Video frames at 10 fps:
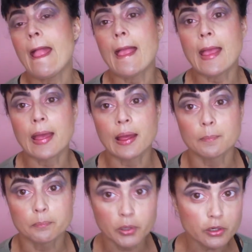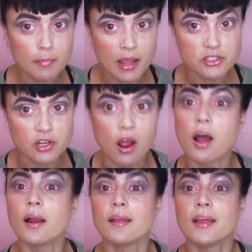and put your mask
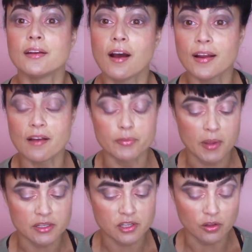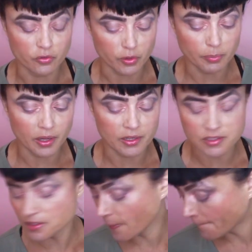on and not have a mess all over the place